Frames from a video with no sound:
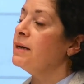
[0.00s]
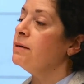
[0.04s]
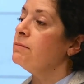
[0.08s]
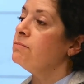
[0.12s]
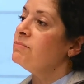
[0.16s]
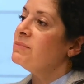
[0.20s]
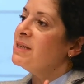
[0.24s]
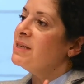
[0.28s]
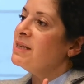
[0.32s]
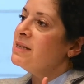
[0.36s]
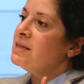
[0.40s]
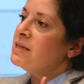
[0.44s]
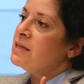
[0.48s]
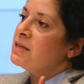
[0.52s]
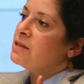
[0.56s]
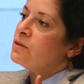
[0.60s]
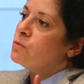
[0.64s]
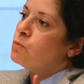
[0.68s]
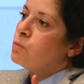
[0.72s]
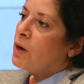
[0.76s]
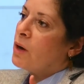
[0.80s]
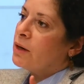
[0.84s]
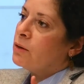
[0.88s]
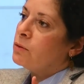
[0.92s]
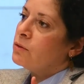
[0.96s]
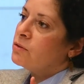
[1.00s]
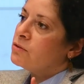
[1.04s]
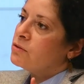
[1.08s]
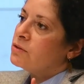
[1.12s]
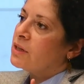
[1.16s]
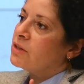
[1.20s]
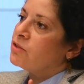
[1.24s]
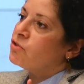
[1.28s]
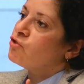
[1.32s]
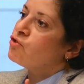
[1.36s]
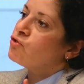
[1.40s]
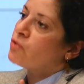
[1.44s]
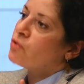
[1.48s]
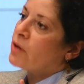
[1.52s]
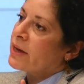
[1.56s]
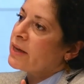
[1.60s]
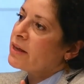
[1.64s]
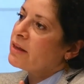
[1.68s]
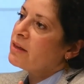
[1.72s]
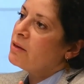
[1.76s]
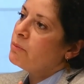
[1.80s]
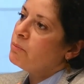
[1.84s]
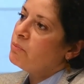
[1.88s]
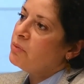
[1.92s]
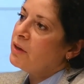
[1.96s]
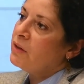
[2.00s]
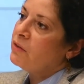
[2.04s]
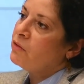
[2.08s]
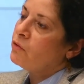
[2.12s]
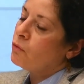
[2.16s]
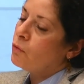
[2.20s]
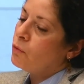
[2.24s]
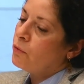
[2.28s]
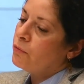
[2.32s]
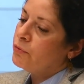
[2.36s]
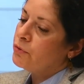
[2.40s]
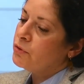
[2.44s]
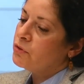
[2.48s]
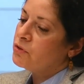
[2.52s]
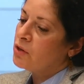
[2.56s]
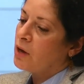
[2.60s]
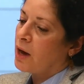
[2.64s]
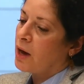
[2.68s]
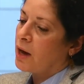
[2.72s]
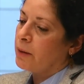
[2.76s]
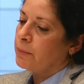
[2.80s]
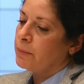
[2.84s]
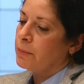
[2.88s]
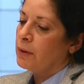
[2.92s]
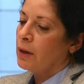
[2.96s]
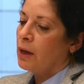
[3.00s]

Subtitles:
this is the one also that shrank a bit over time.